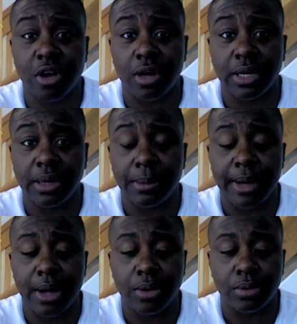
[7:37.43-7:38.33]
talking
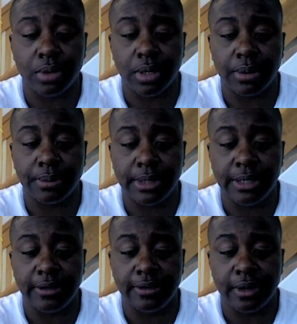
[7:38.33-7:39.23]
about,
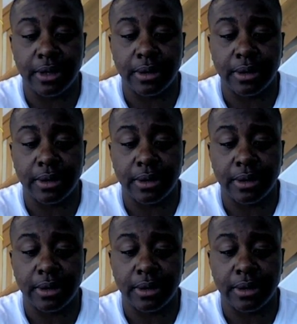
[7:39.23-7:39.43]
he's